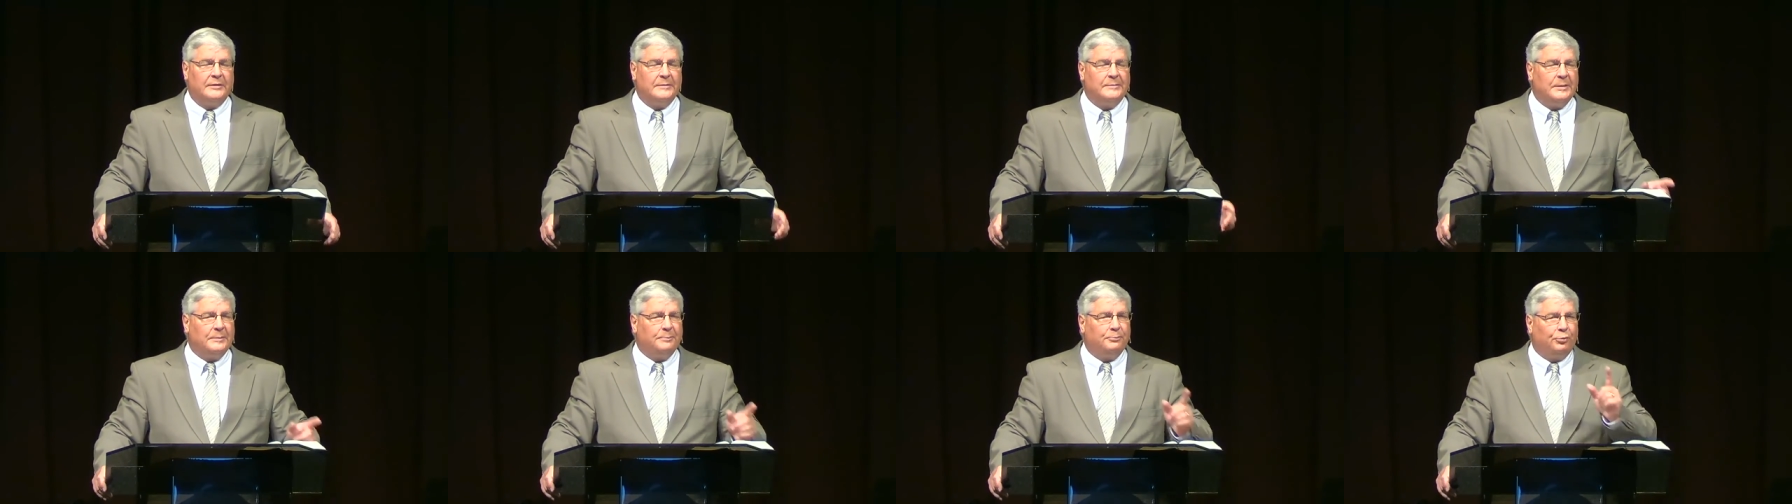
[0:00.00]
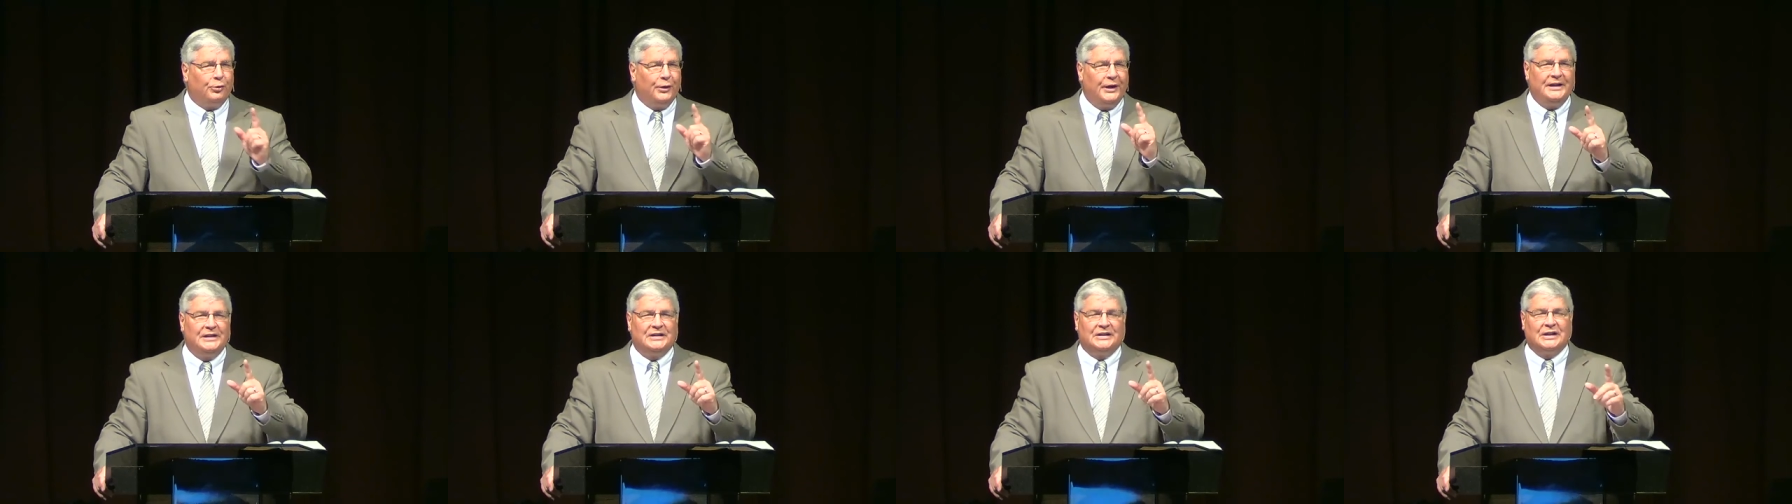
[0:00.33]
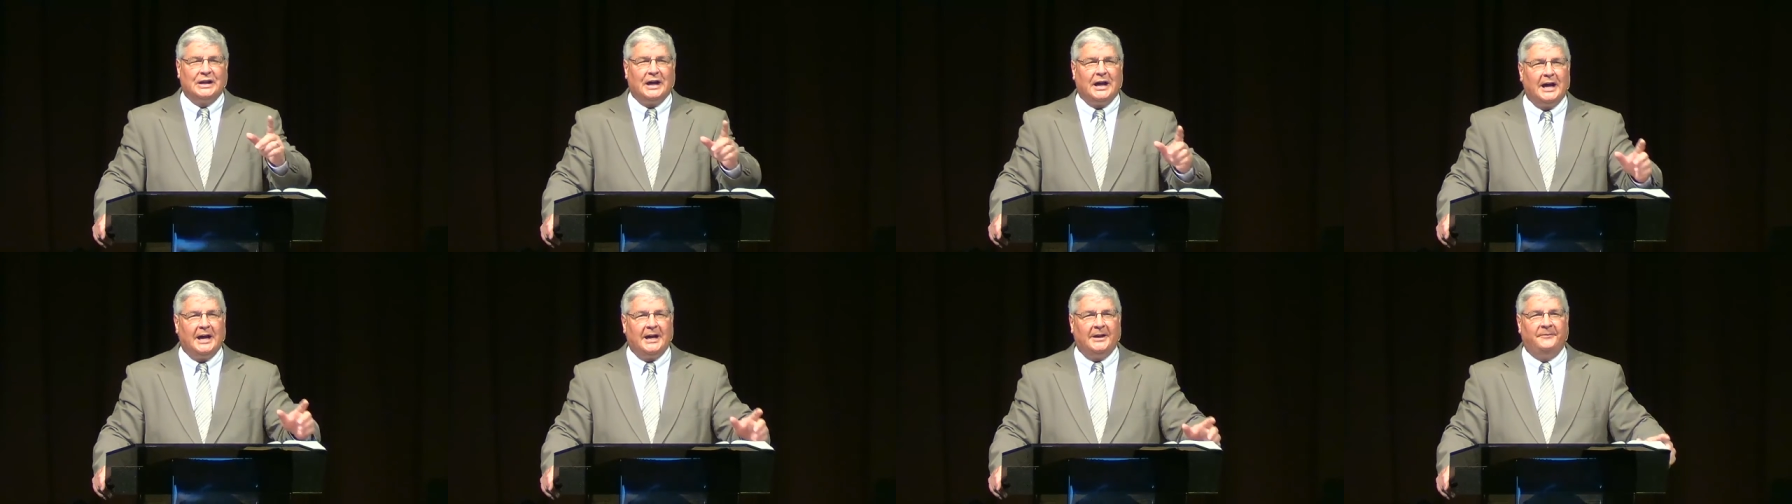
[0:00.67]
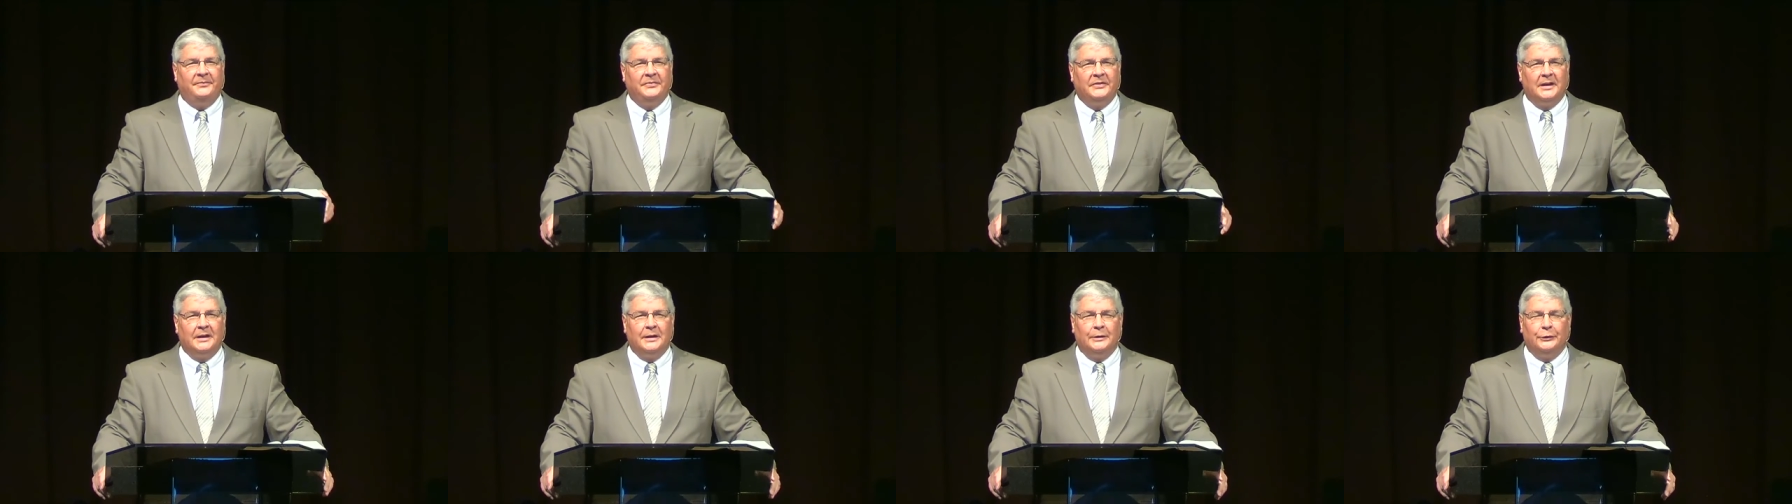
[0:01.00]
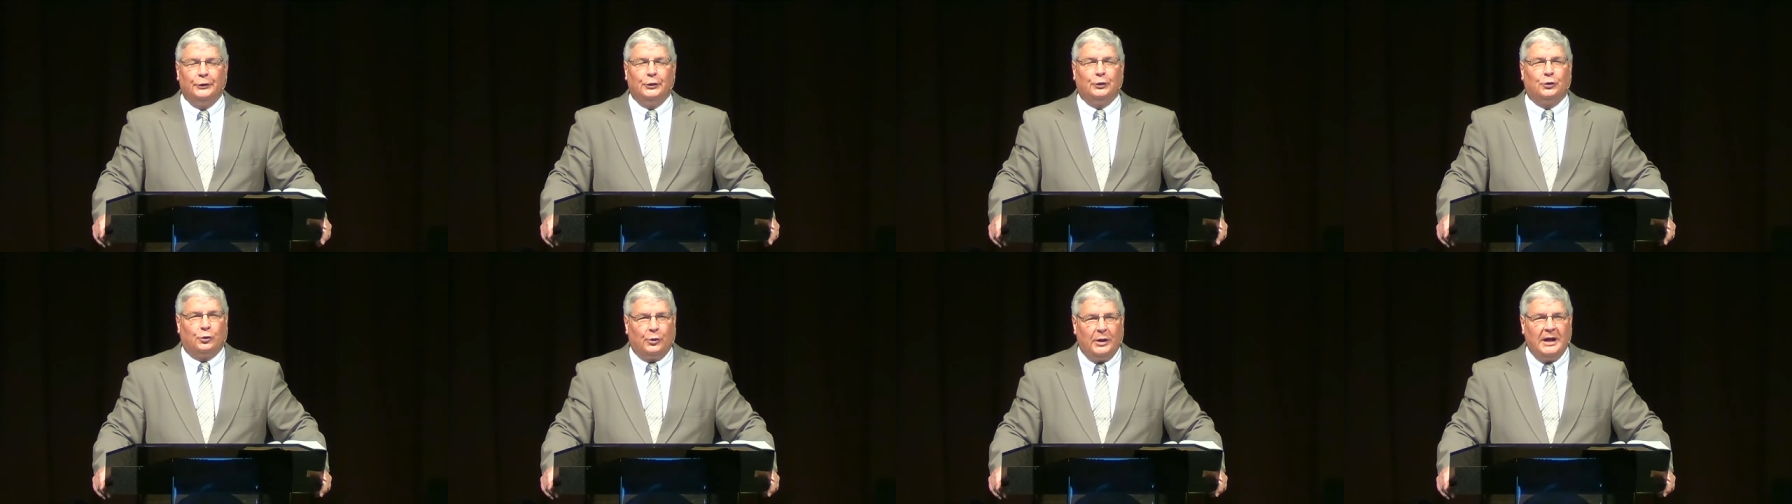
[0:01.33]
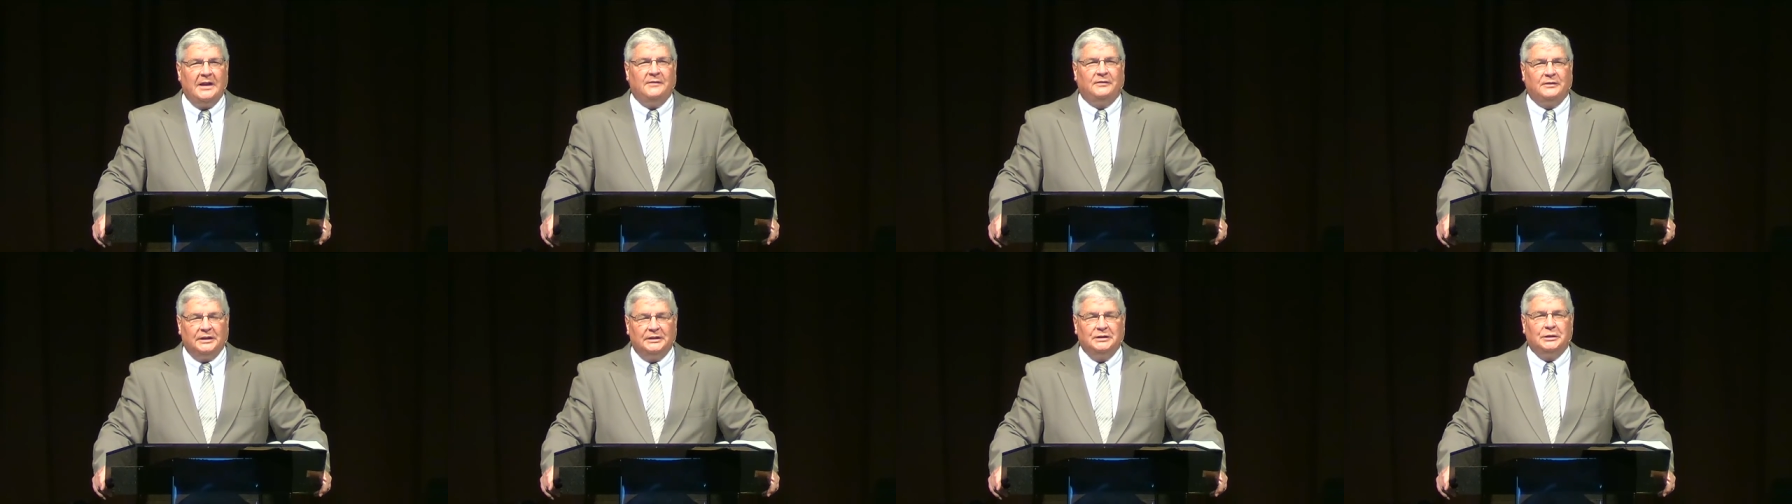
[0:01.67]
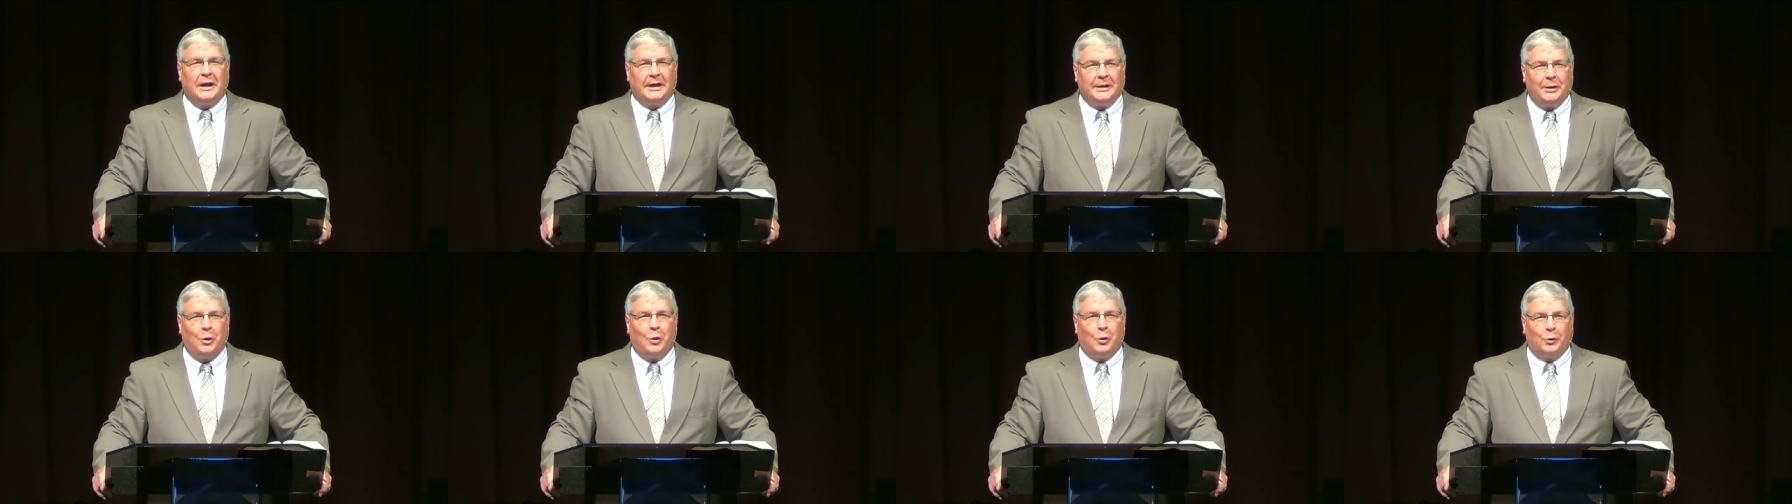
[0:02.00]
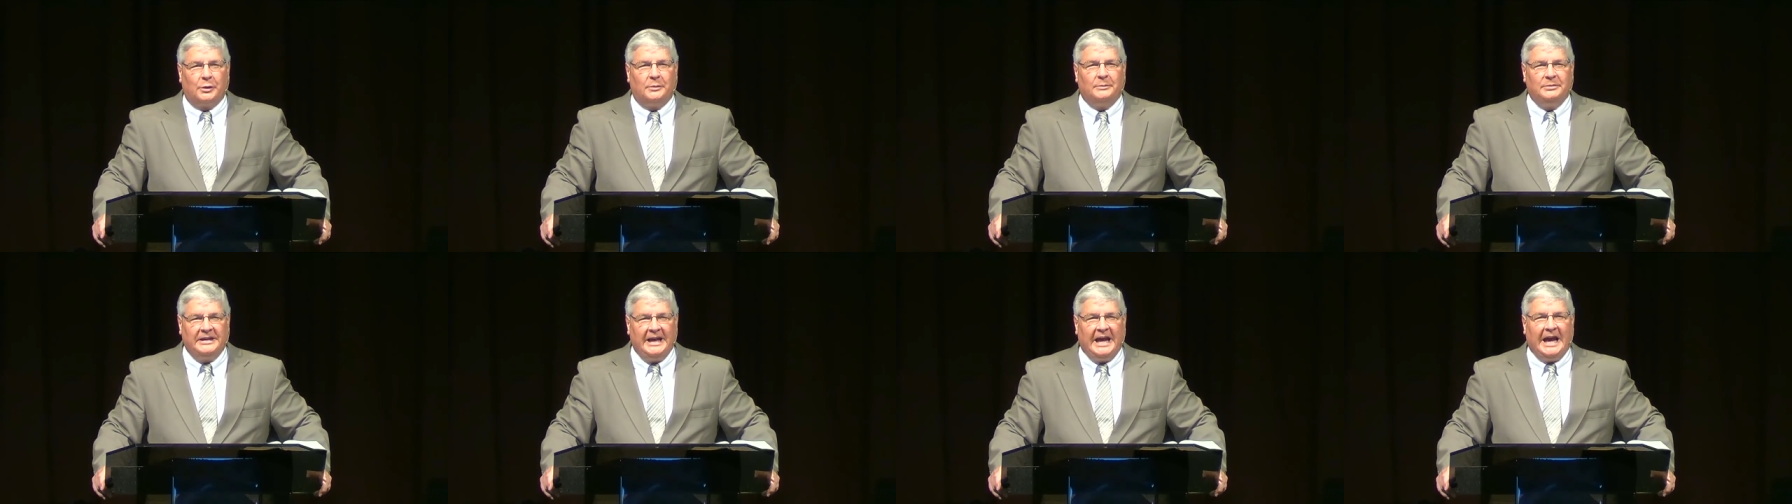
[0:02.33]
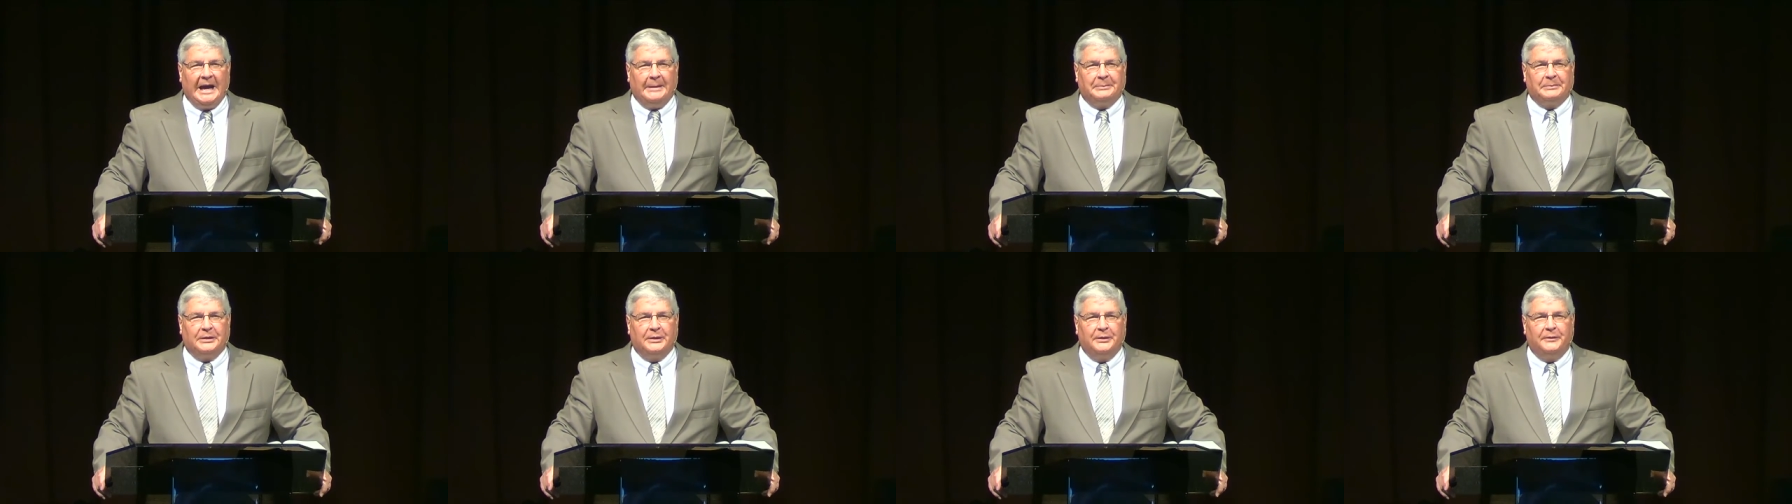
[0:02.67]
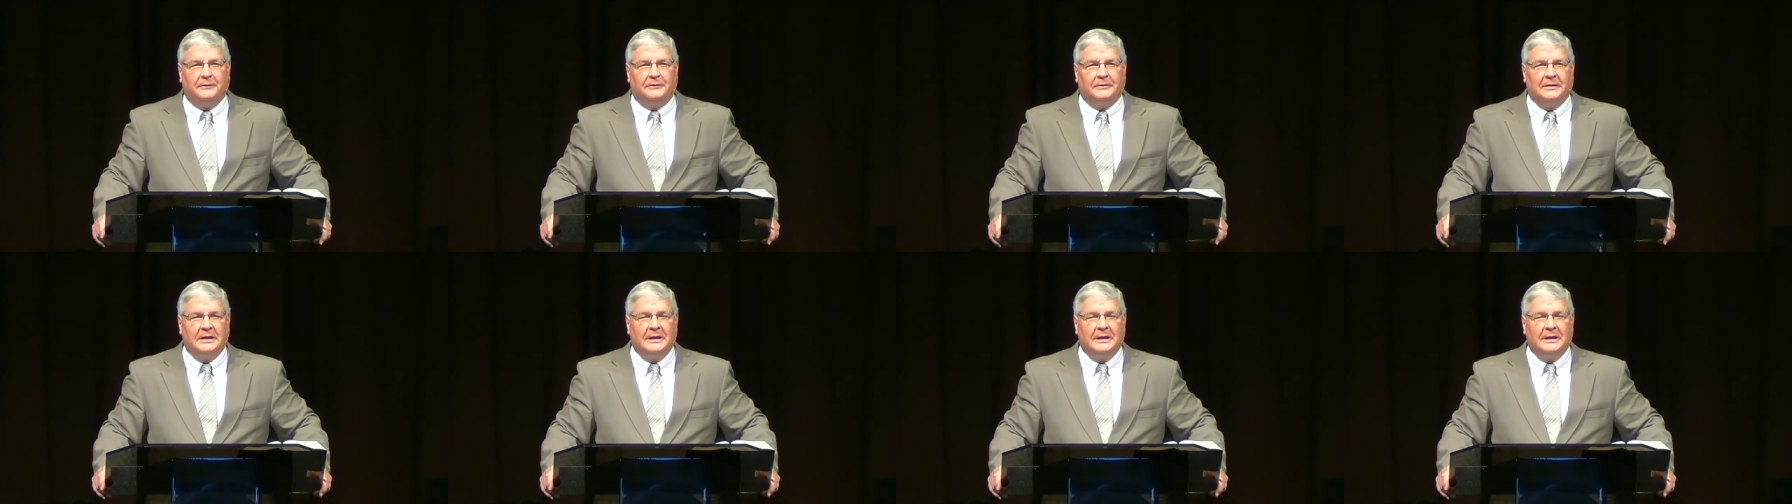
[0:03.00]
But praise God, the grave could not hold him captive,